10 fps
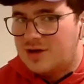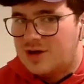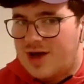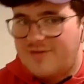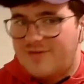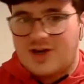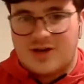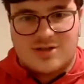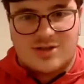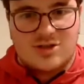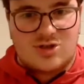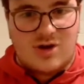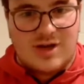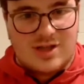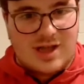having to go to
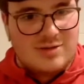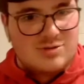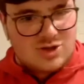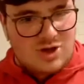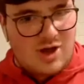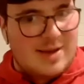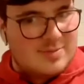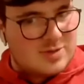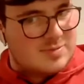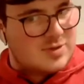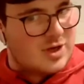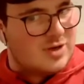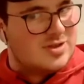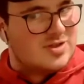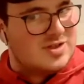Detroit. Like, he was so hyped up to go
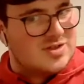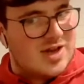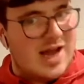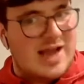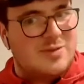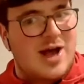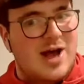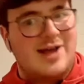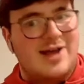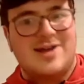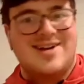to Cincinnati, where,